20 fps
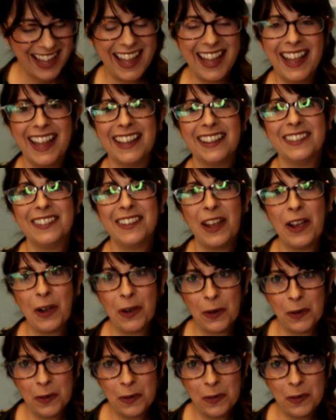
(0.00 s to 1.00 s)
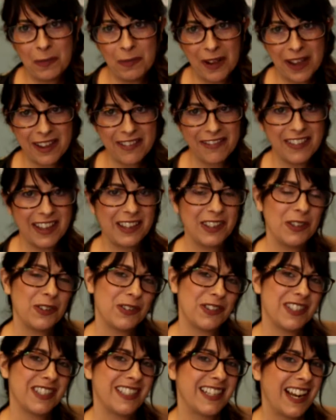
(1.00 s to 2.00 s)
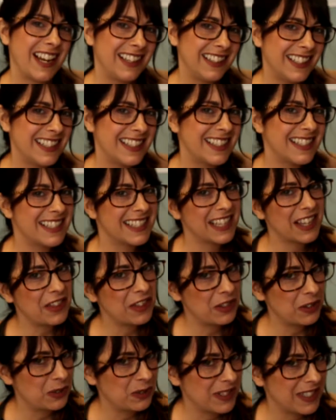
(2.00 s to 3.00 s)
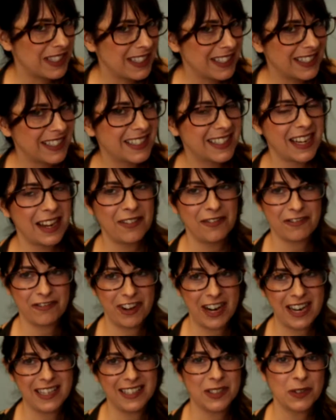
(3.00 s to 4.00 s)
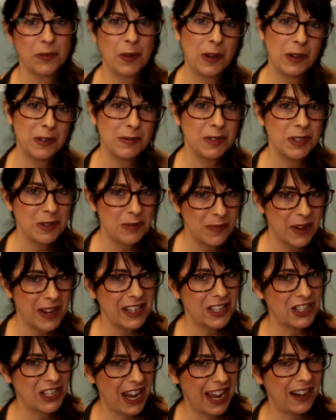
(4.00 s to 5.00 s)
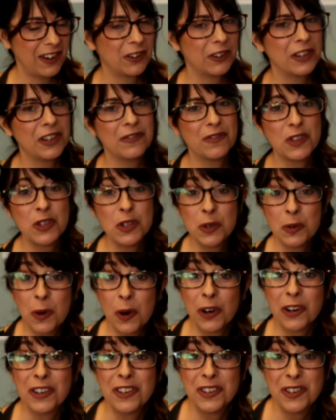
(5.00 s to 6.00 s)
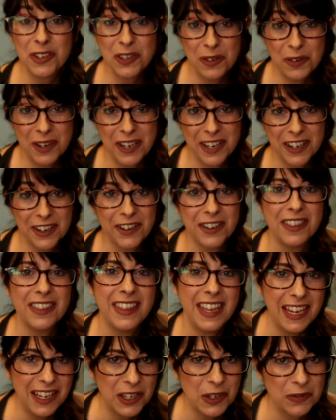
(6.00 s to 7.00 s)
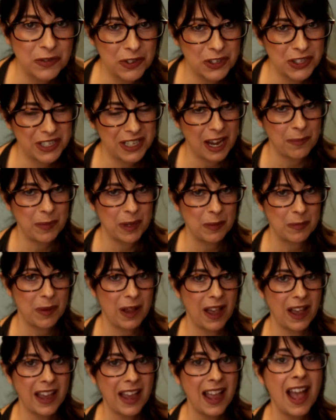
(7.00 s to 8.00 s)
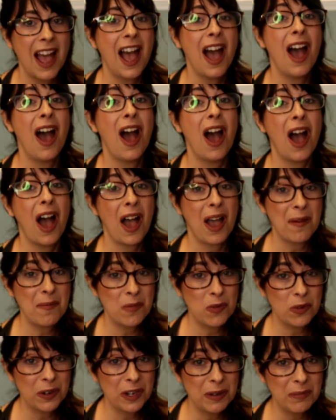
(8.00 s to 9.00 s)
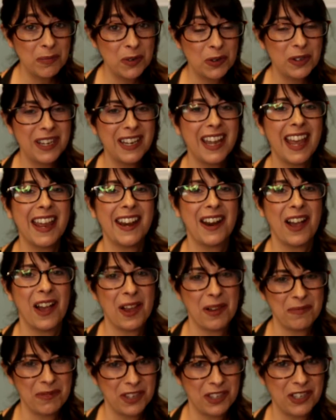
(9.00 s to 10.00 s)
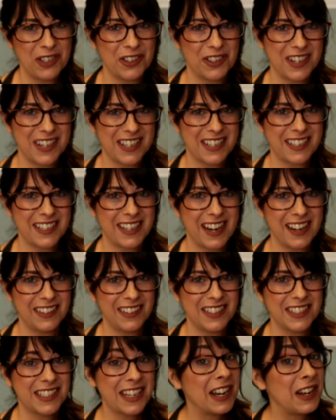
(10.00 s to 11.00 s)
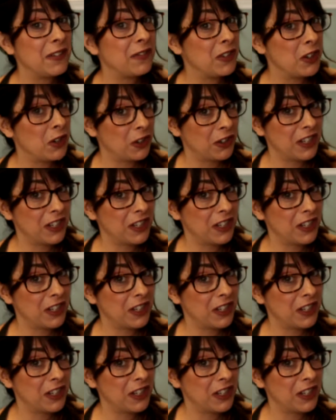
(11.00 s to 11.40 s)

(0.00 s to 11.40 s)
Hello, my fellow stylists, enthusiasts, and friends. Welcome to my channel. If you are new here, thank you for stopping by. I'm Maureen Moody, and I'm the Curious Stylist. And if you're